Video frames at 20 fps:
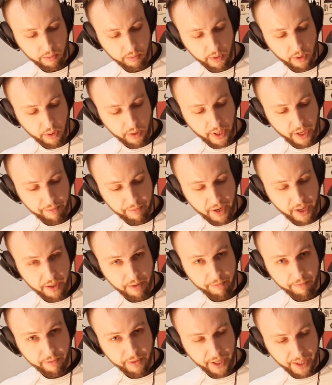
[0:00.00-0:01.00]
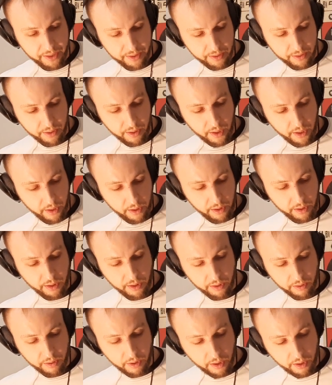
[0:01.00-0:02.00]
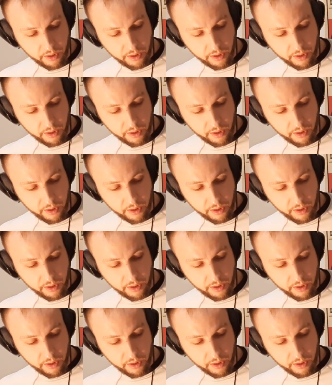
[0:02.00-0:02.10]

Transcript: not have any frets, and